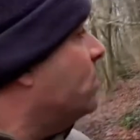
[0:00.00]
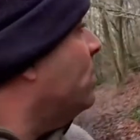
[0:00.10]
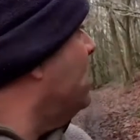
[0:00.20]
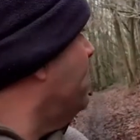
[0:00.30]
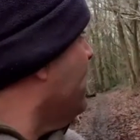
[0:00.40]
we're
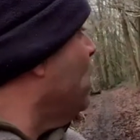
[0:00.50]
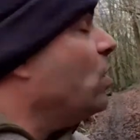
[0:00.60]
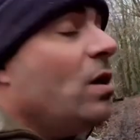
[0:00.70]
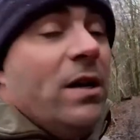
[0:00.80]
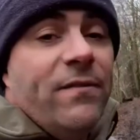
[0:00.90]
a little bit
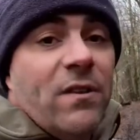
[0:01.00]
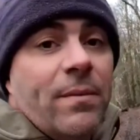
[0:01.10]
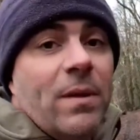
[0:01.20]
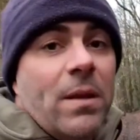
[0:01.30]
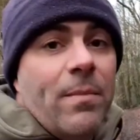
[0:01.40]
early for them
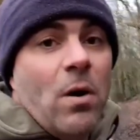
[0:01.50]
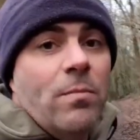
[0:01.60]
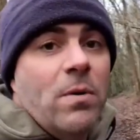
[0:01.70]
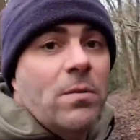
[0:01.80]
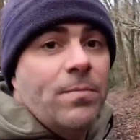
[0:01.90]
at the
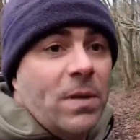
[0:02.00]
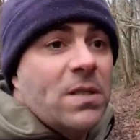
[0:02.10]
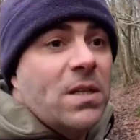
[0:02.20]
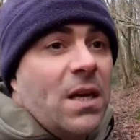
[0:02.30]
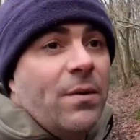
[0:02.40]
moment,
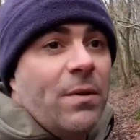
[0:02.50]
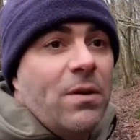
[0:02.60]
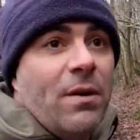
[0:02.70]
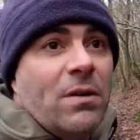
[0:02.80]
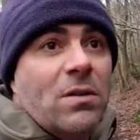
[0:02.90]
but when
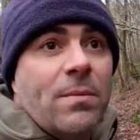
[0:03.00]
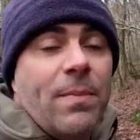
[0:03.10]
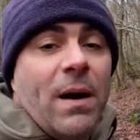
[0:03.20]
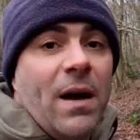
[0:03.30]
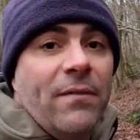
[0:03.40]
you're out and
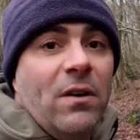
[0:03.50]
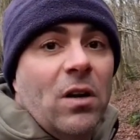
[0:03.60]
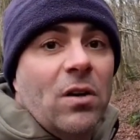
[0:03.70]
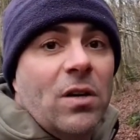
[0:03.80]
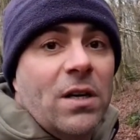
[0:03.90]
about, have a
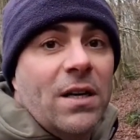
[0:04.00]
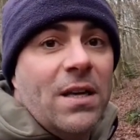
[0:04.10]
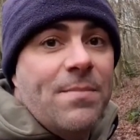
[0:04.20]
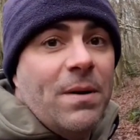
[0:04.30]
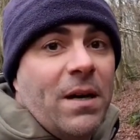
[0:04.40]
look.
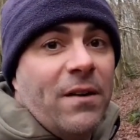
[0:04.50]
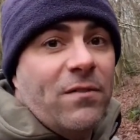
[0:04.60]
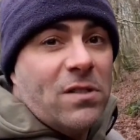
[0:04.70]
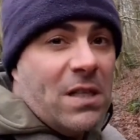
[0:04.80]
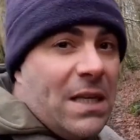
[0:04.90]
Keep an eye out for
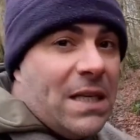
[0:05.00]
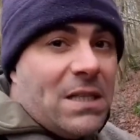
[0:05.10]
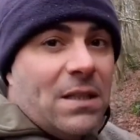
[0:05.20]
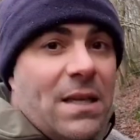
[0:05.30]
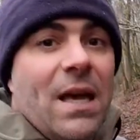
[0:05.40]
this
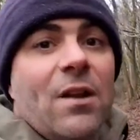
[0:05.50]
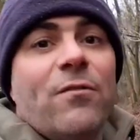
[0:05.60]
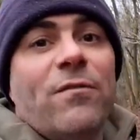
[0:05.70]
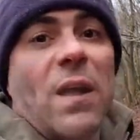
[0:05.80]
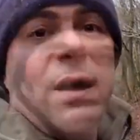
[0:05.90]
little yellow
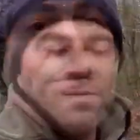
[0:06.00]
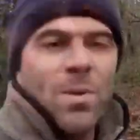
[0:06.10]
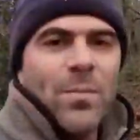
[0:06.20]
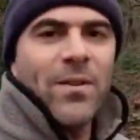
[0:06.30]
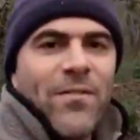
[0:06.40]
flower. This is one of
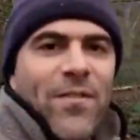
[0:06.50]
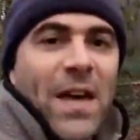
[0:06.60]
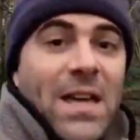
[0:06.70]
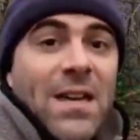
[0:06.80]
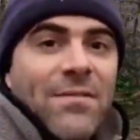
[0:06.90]
my
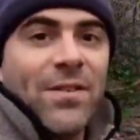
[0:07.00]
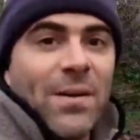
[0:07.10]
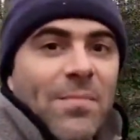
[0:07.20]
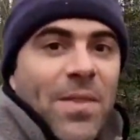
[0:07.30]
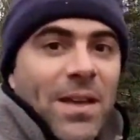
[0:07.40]
favourite
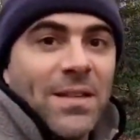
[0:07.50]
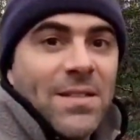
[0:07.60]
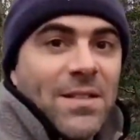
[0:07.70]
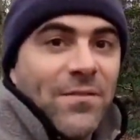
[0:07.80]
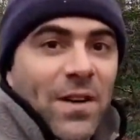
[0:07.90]
things
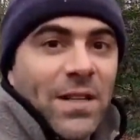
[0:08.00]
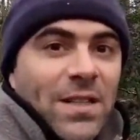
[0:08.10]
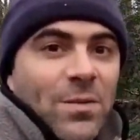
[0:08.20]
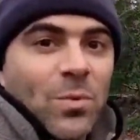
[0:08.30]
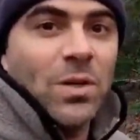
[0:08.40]
to find in
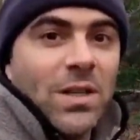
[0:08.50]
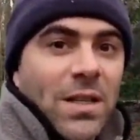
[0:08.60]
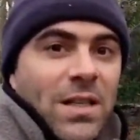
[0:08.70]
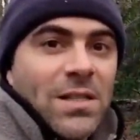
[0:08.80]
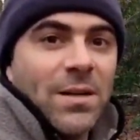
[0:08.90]
the woodland
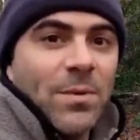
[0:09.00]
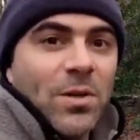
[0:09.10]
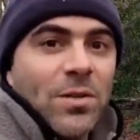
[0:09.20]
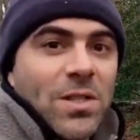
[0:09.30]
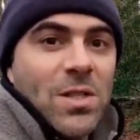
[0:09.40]
this time of year
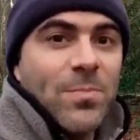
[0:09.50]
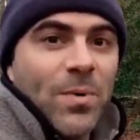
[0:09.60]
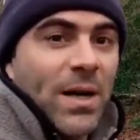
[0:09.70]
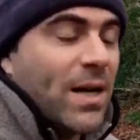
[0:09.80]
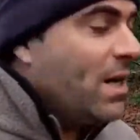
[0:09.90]
in the spring.